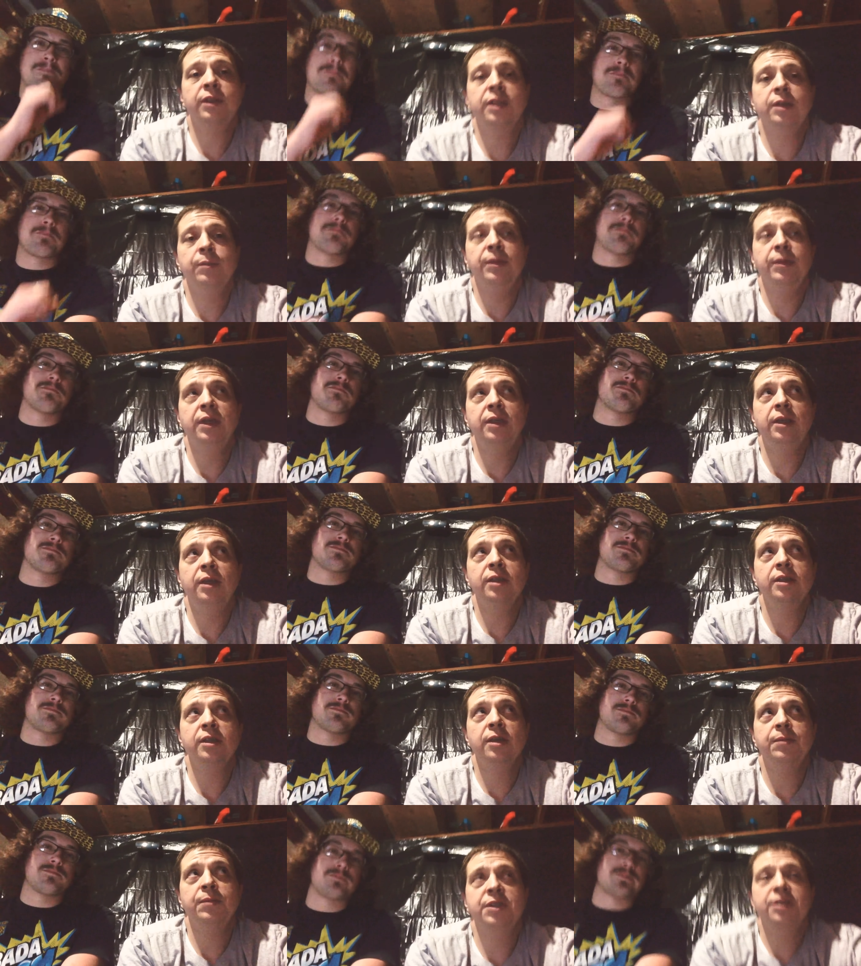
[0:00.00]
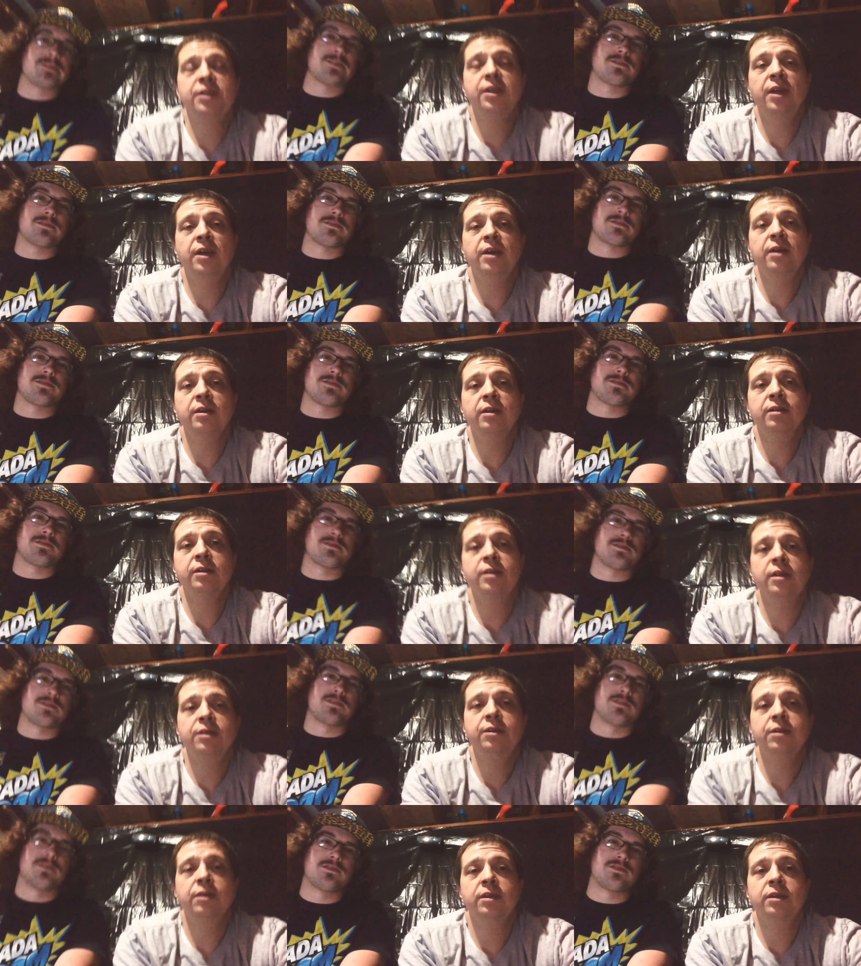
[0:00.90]
Speaker 1: with the minions upstairs,
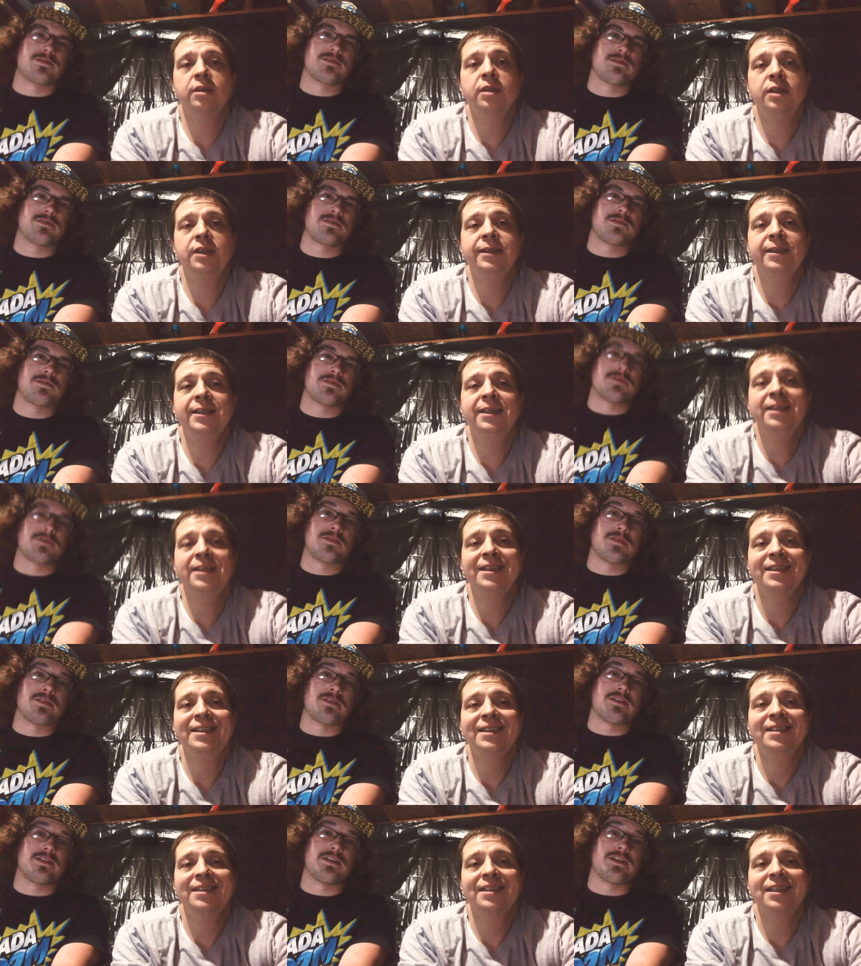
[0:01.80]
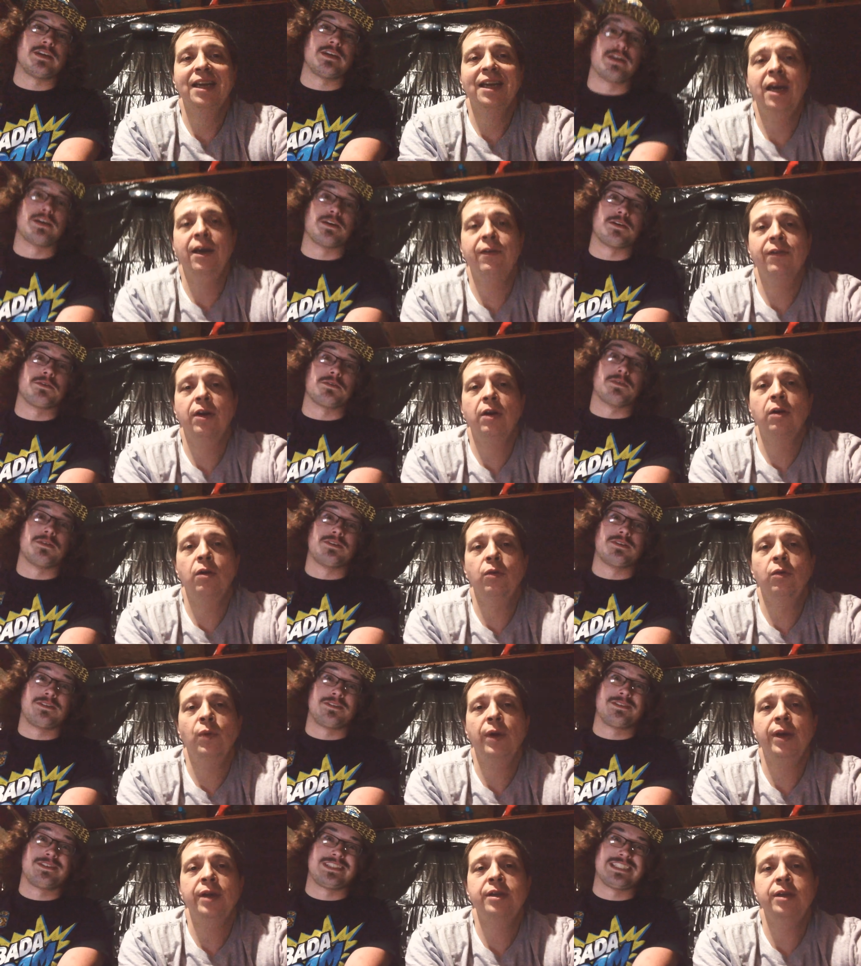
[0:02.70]
as you can see. We yeah. have our own
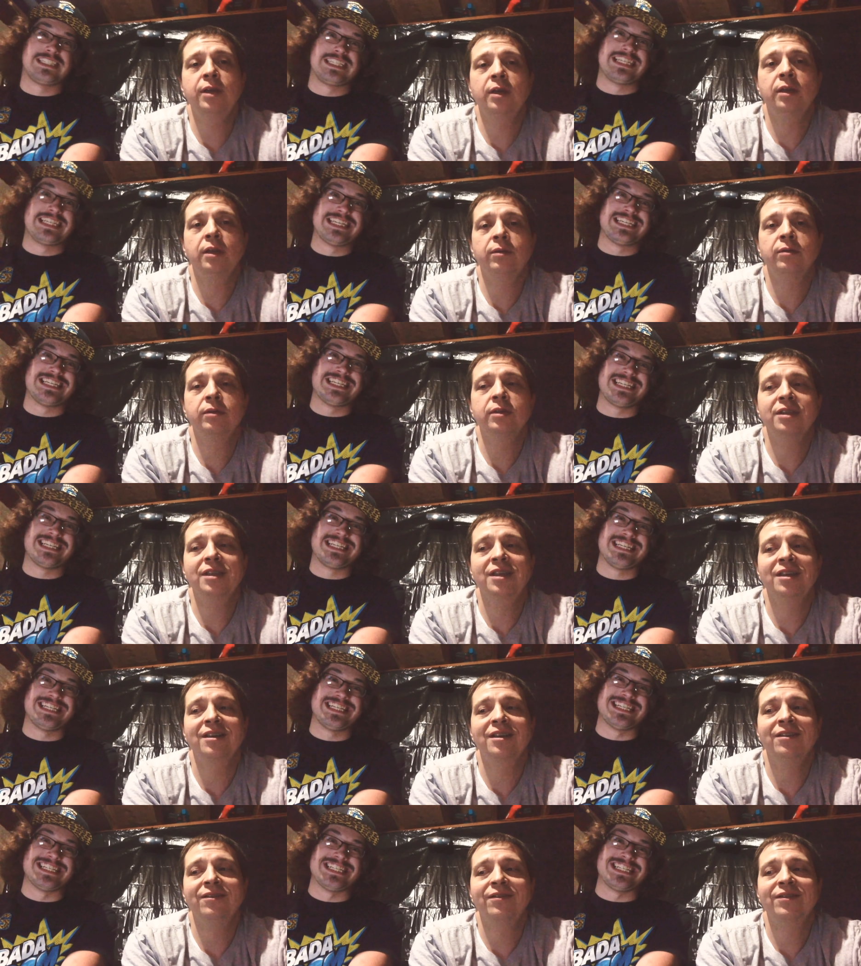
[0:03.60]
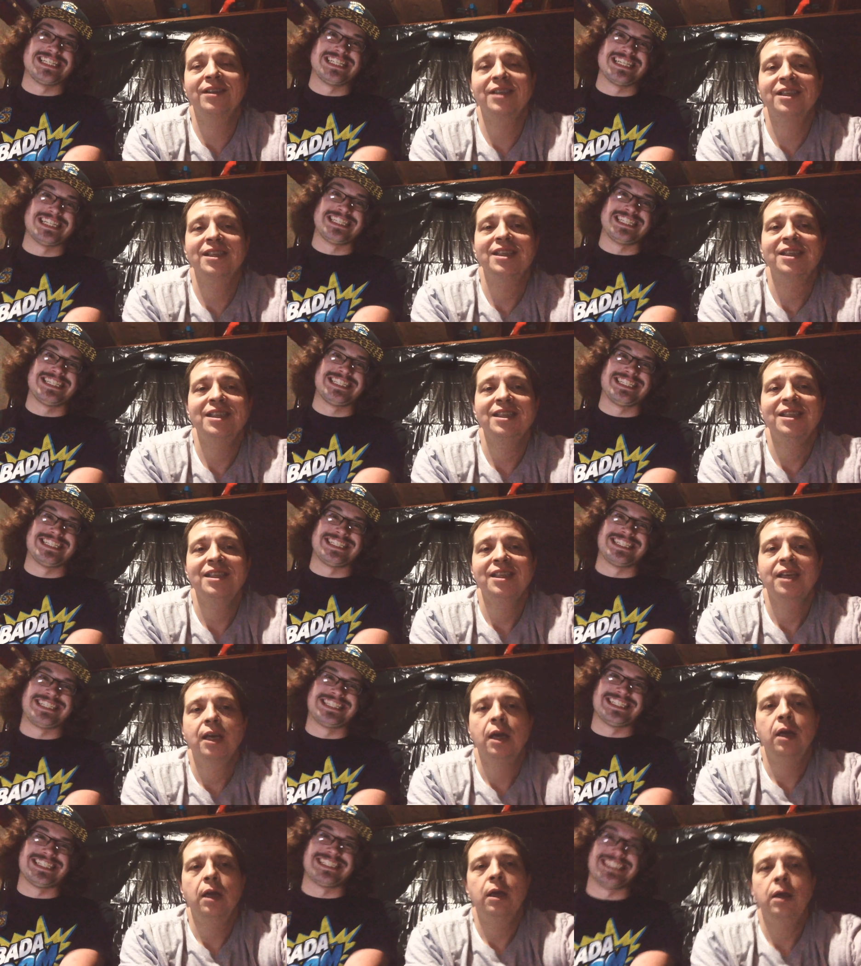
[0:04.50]
way dealing with stuff.
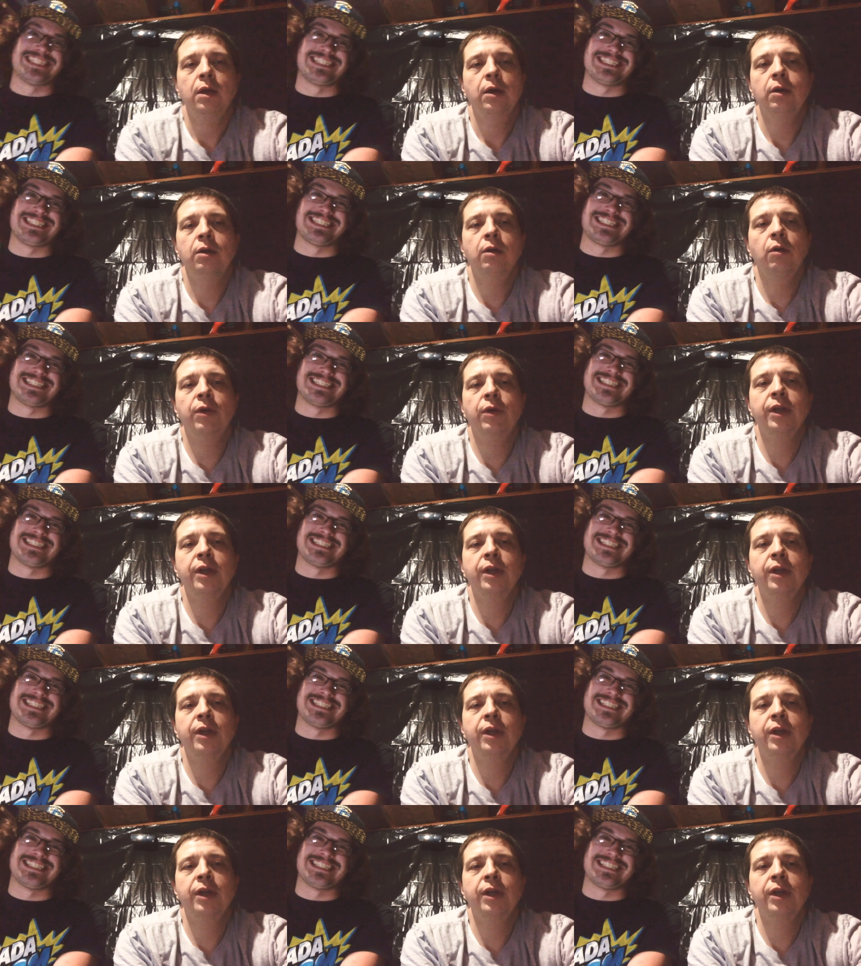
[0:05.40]
no